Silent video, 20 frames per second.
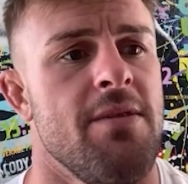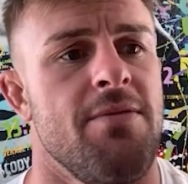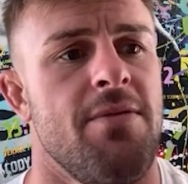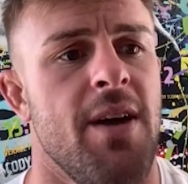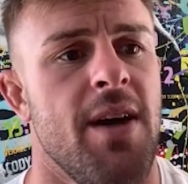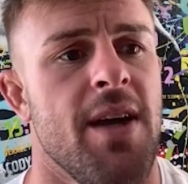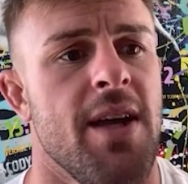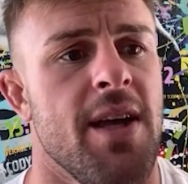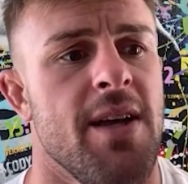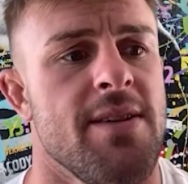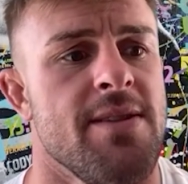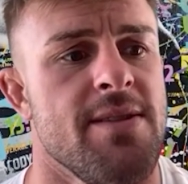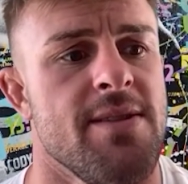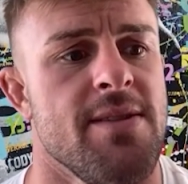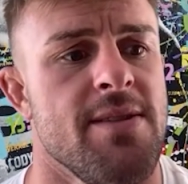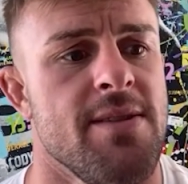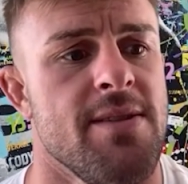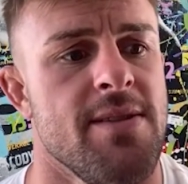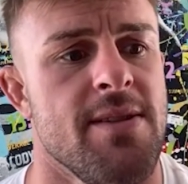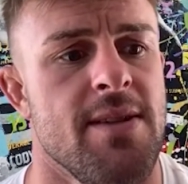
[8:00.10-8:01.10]
in the fight
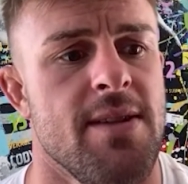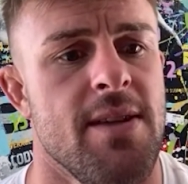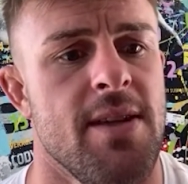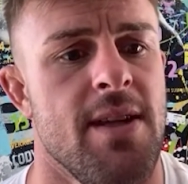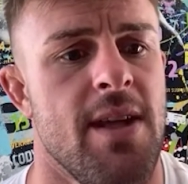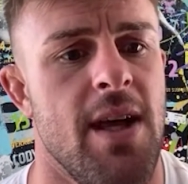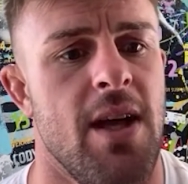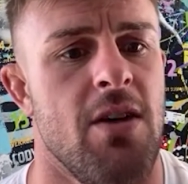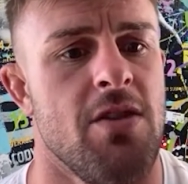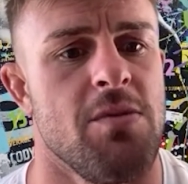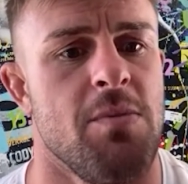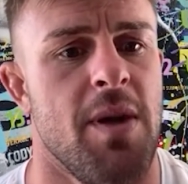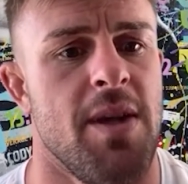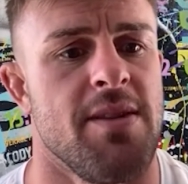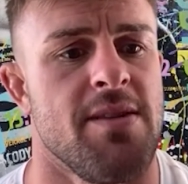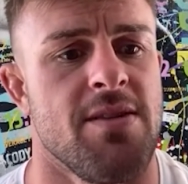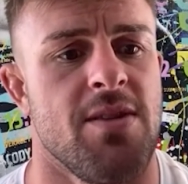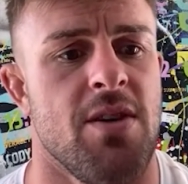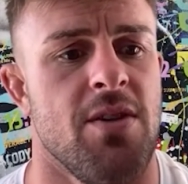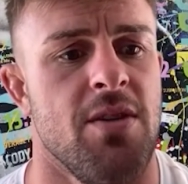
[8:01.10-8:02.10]
against
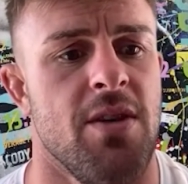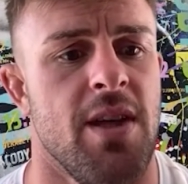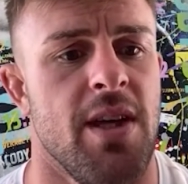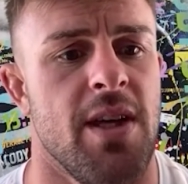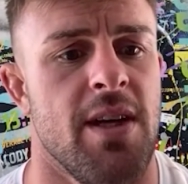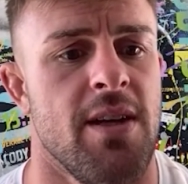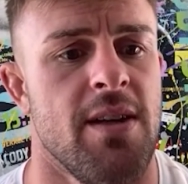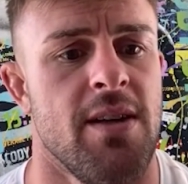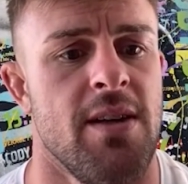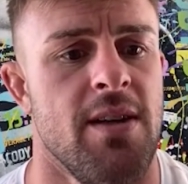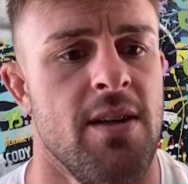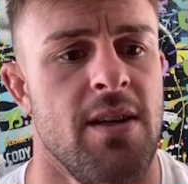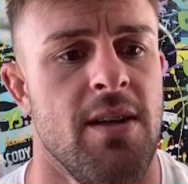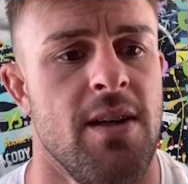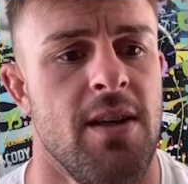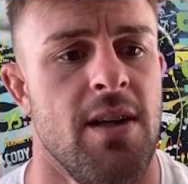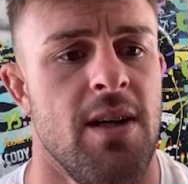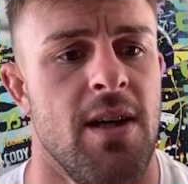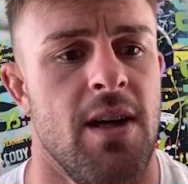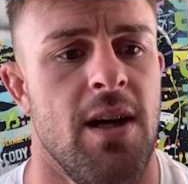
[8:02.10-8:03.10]
Aljamain Sterling,
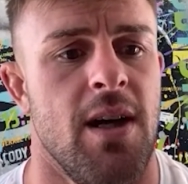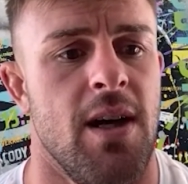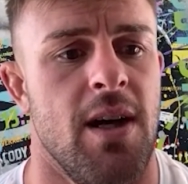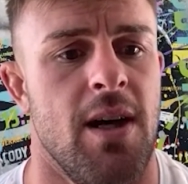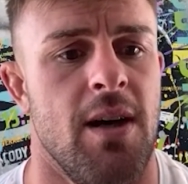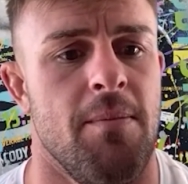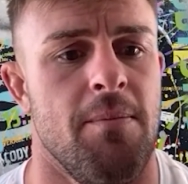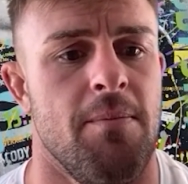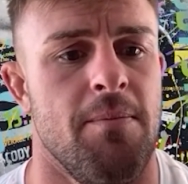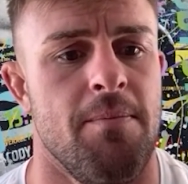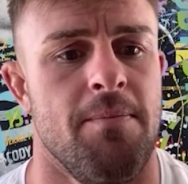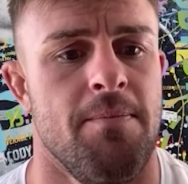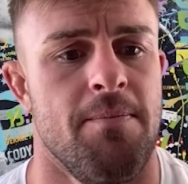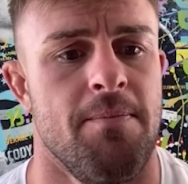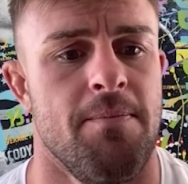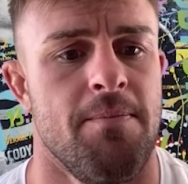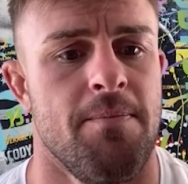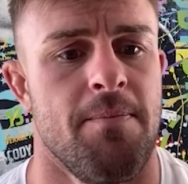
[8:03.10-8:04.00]
I